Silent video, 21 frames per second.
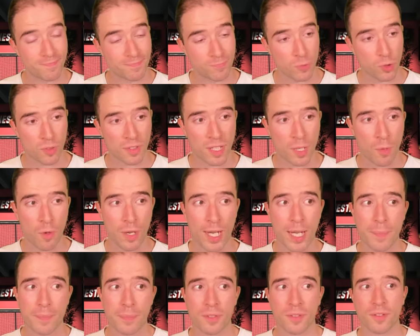We'll see what
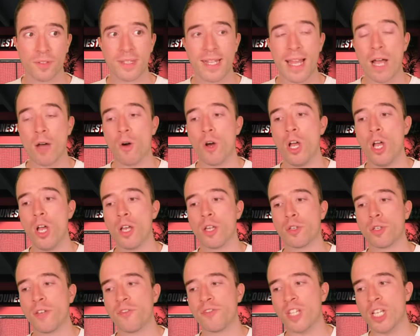happens. Now,
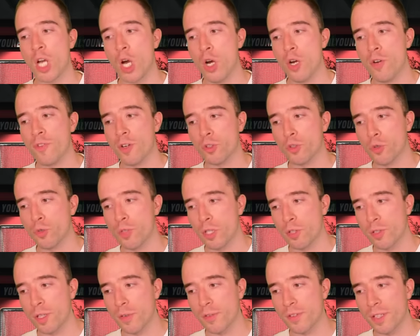shifting over to the
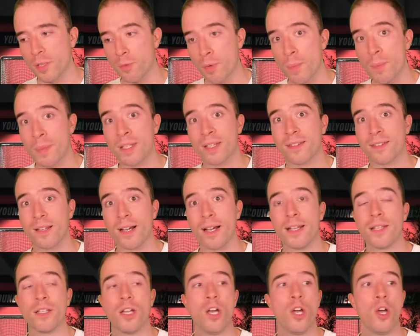Chelsea women's
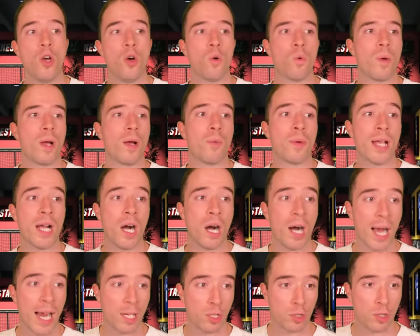side, where we are
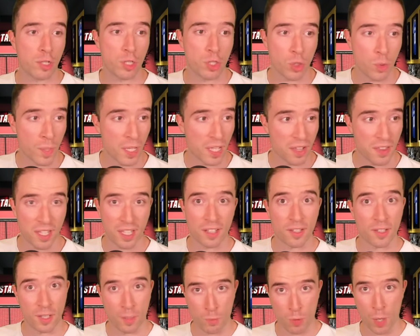actually doing things
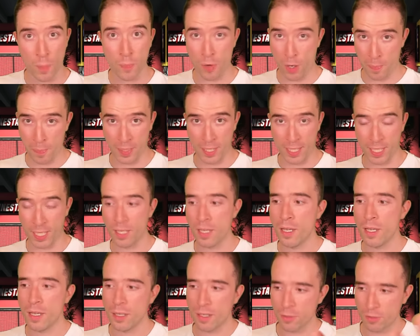somewhat properly.
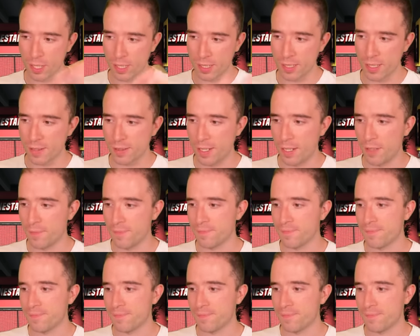Check this out.